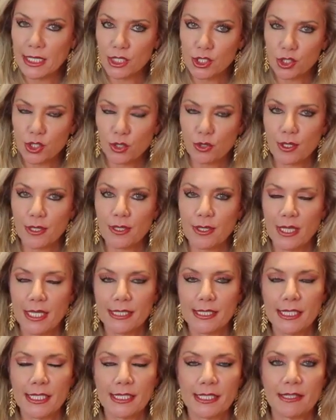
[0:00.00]
because
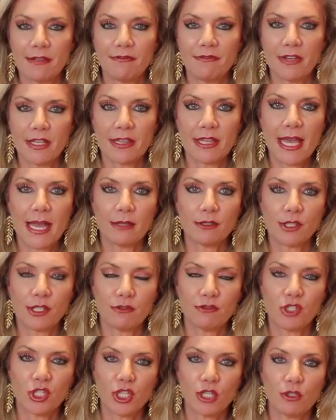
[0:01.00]
this is the 5th house
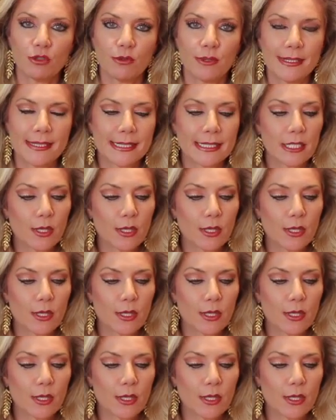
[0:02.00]
of children,